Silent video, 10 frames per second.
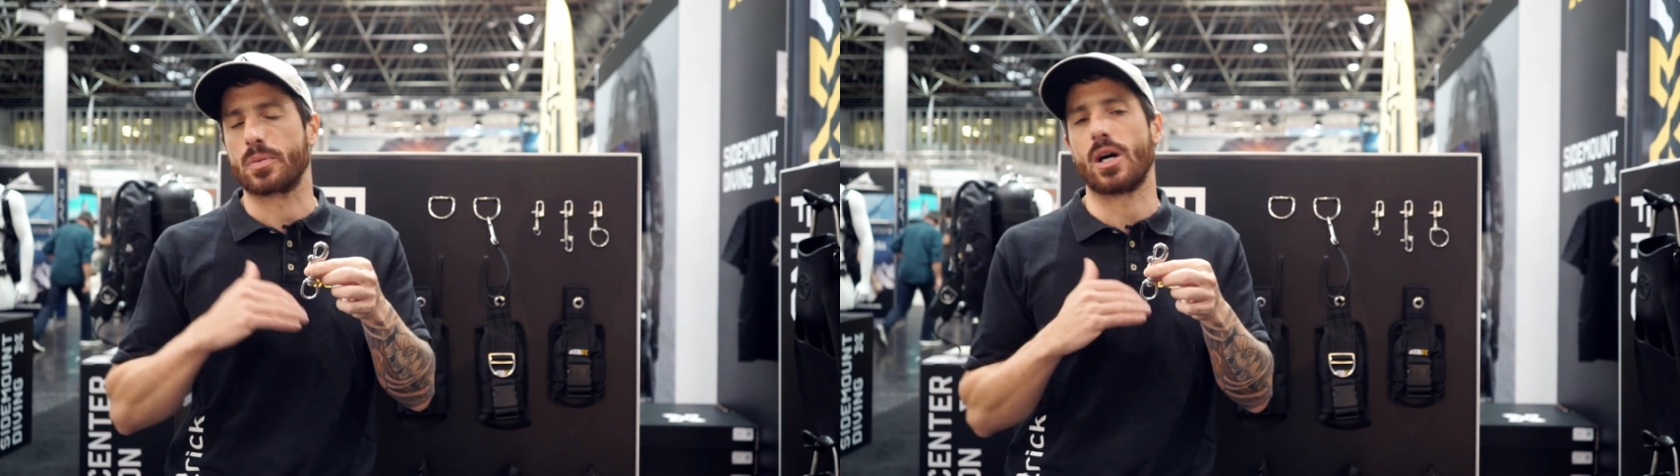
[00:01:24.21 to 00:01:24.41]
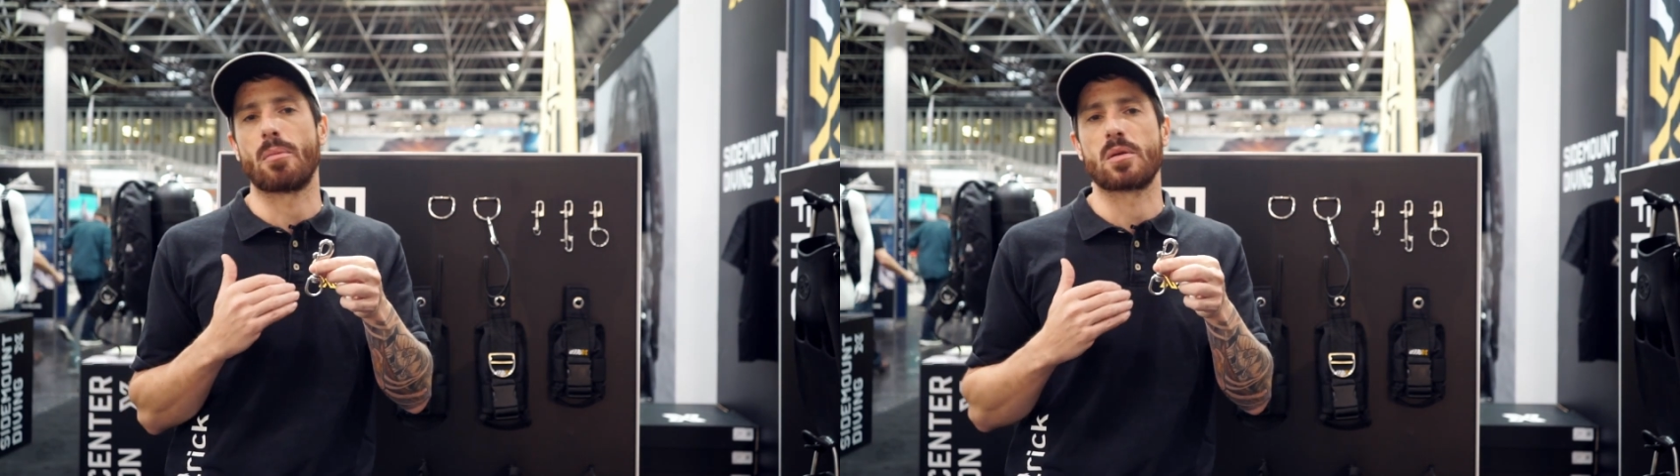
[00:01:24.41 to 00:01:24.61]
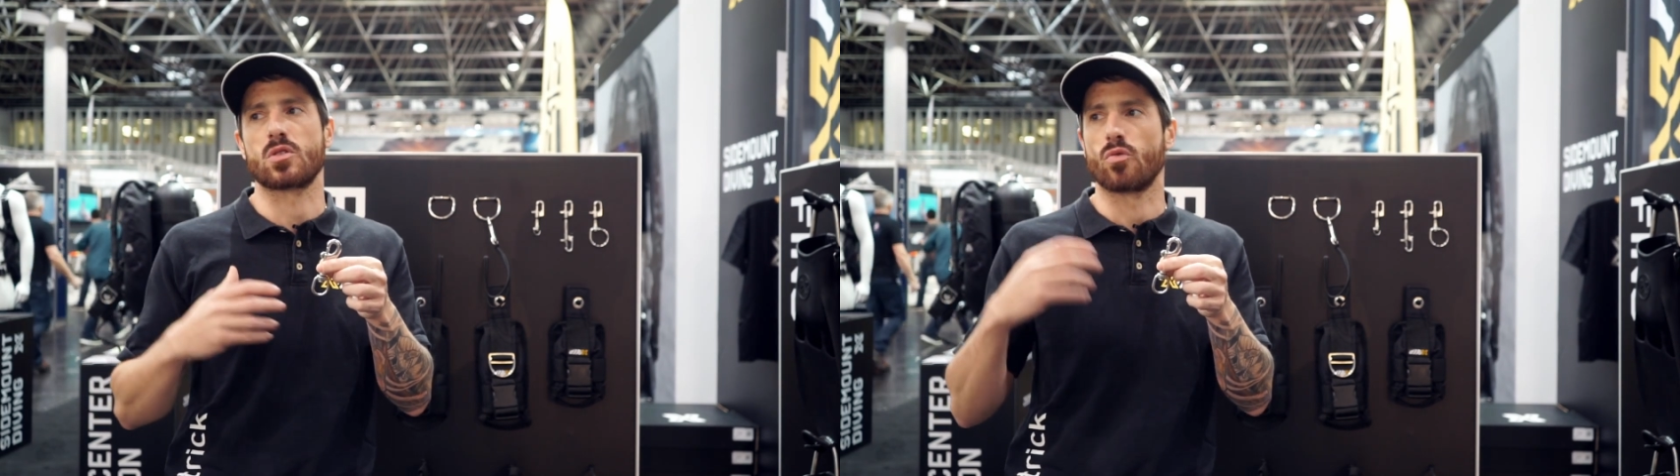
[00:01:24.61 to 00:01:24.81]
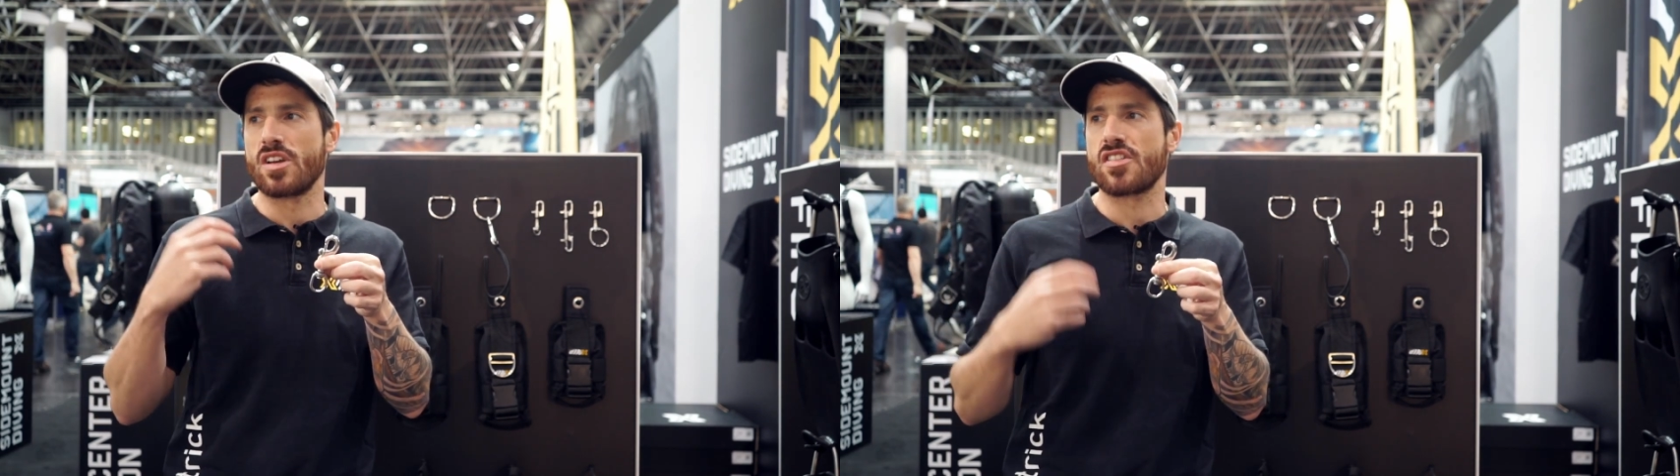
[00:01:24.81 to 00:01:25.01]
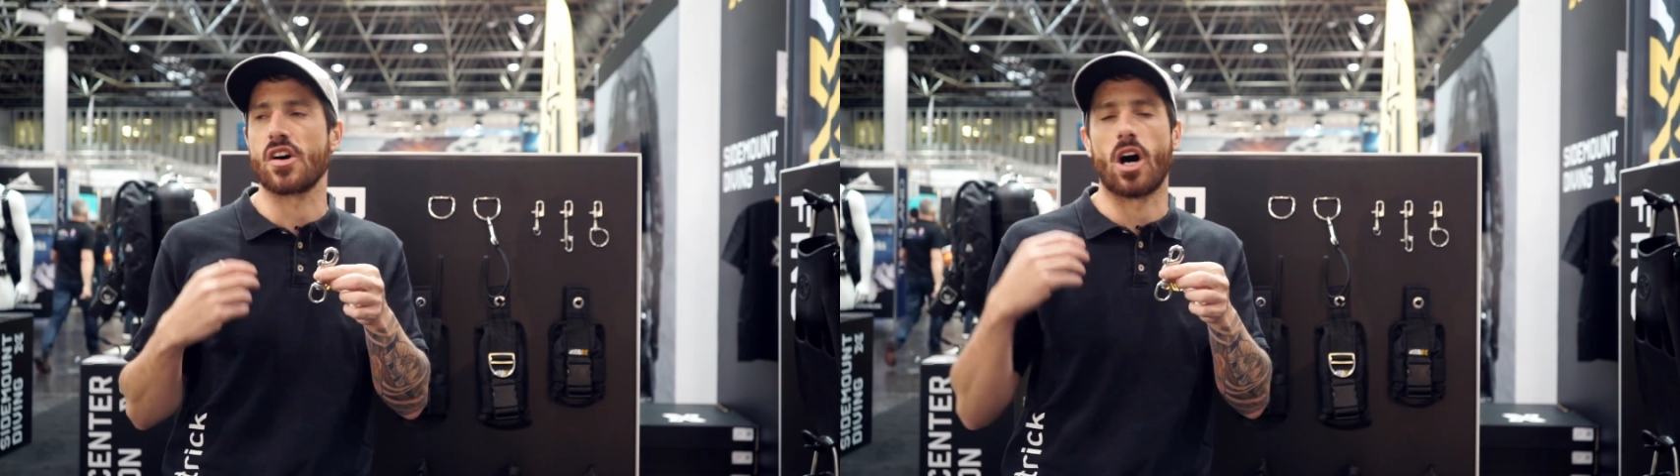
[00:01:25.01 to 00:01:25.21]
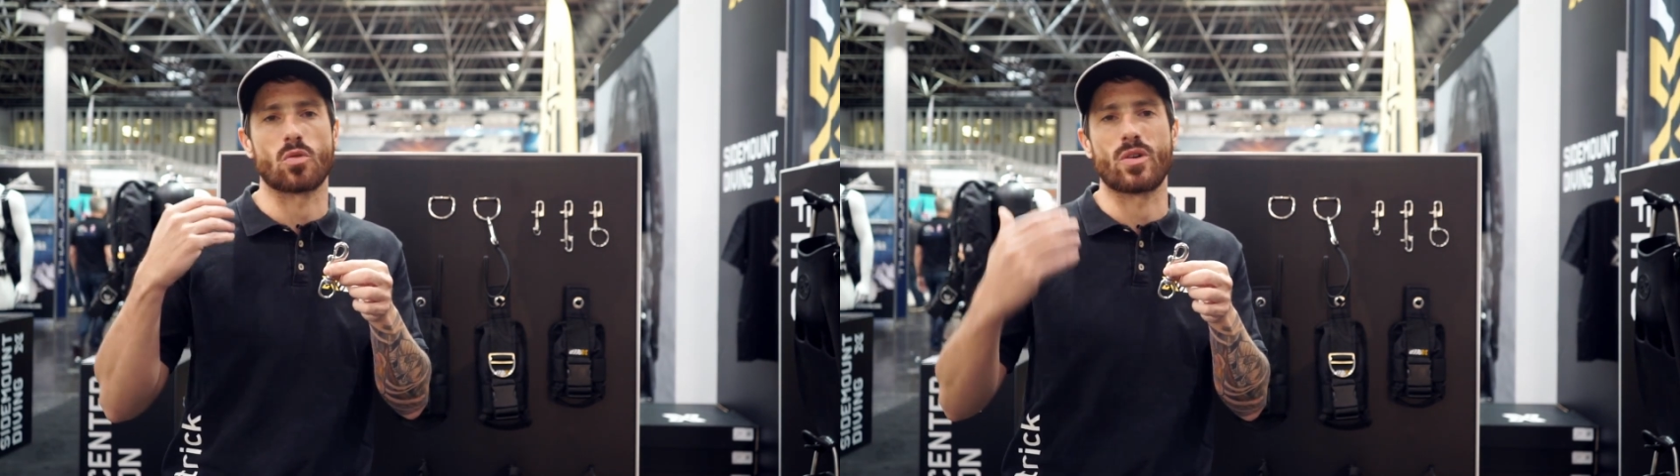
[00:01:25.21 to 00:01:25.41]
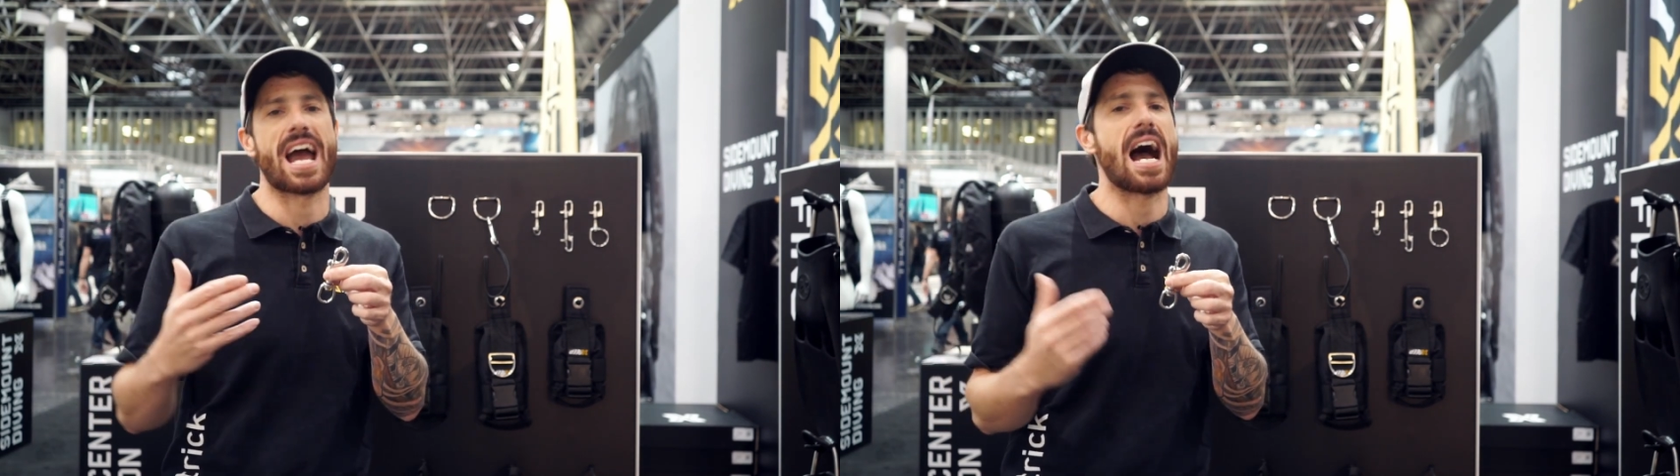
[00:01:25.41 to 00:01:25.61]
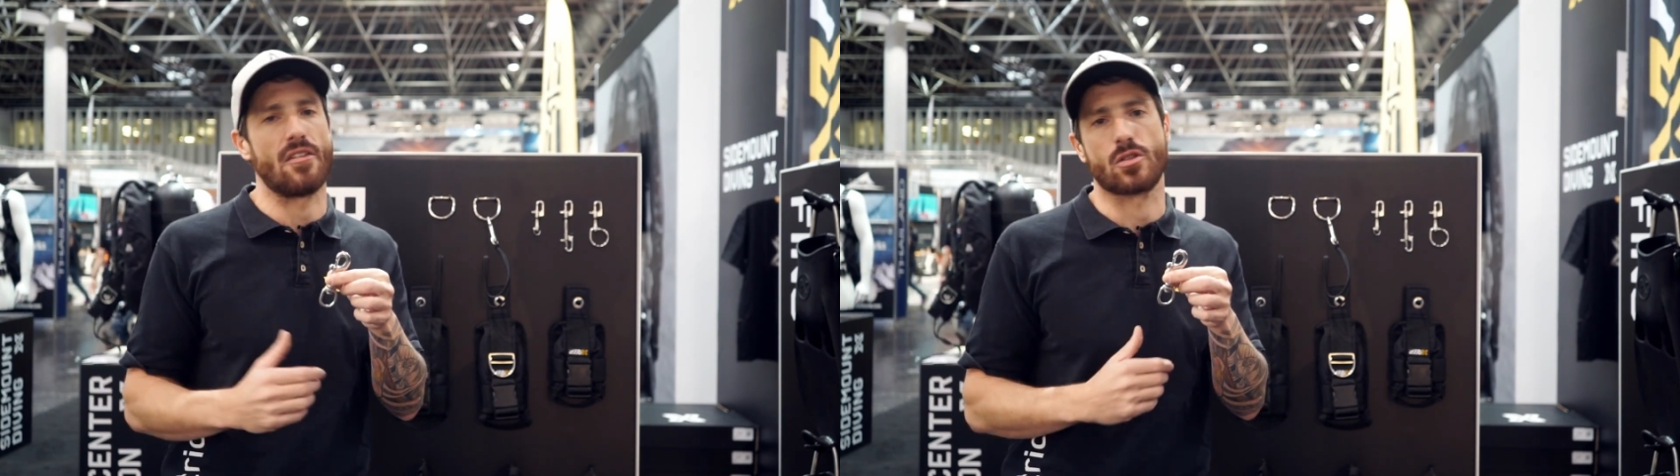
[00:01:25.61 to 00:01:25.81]
problems we thought we
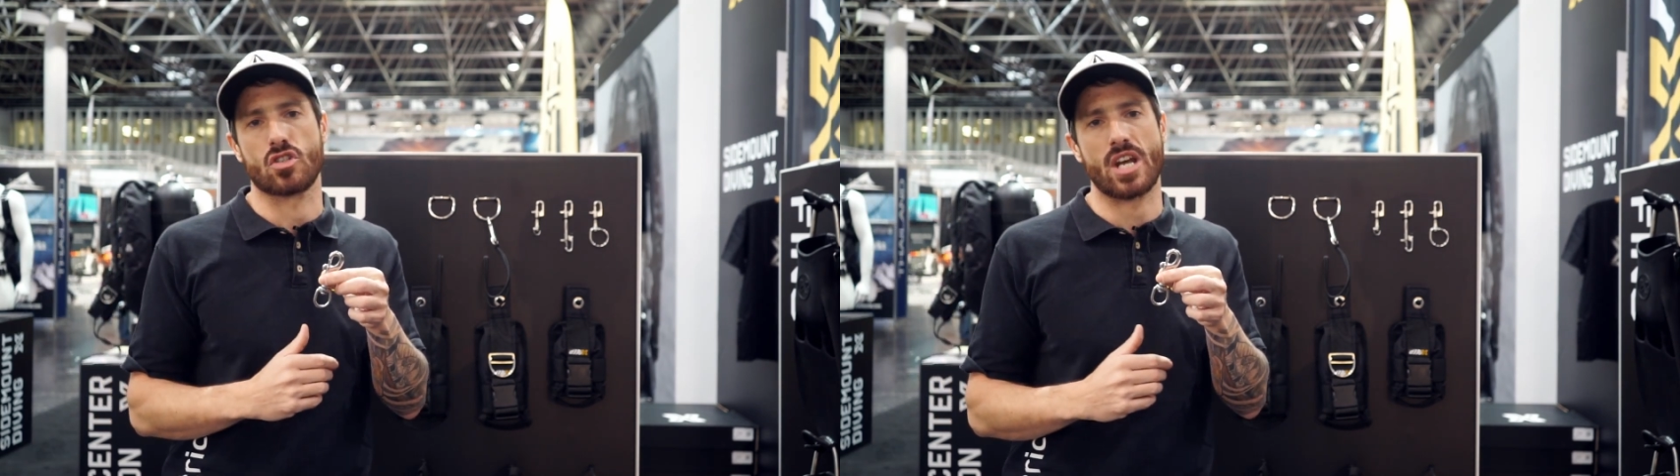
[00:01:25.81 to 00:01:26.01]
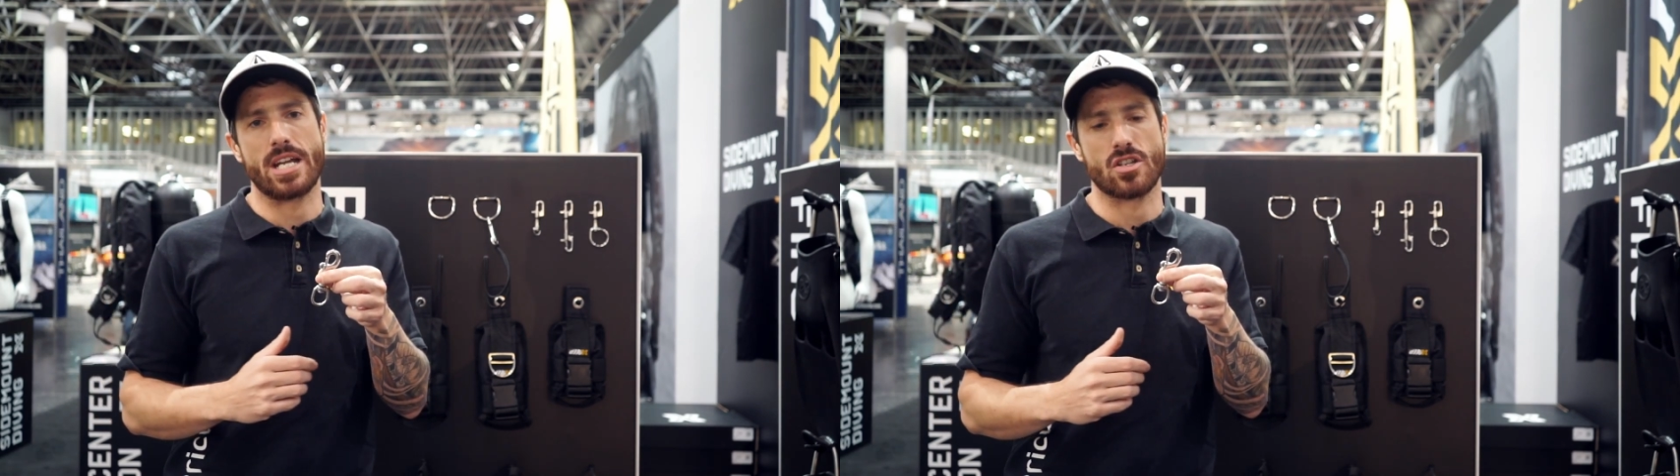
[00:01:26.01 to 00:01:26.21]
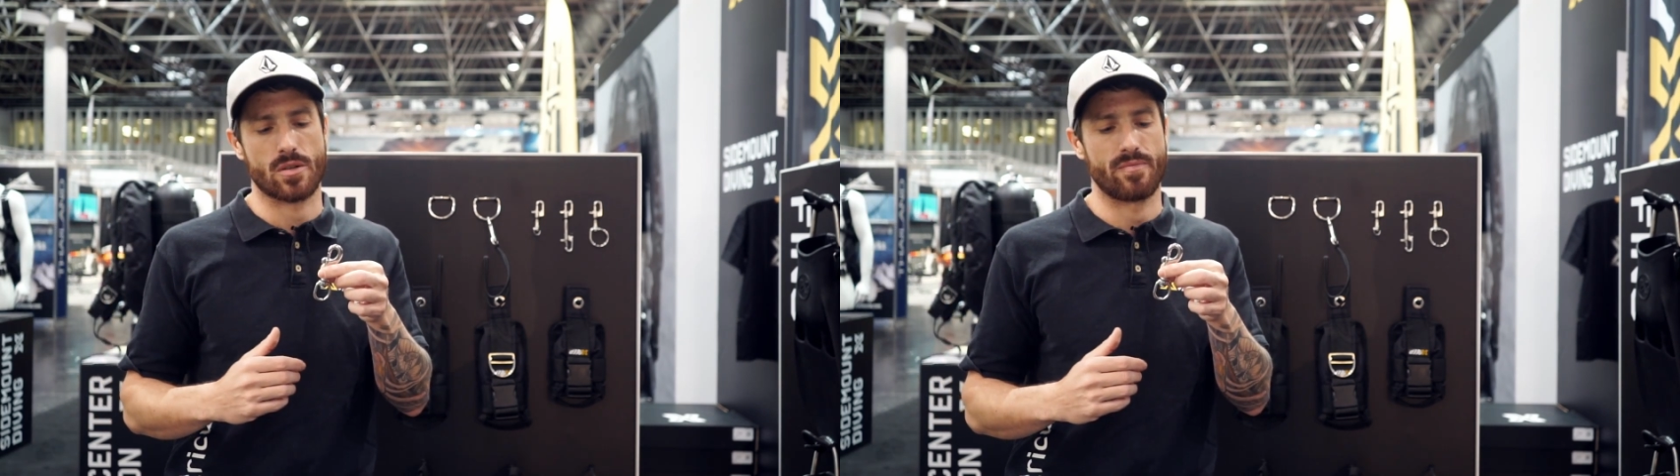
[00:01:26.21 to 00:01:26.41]
have to change.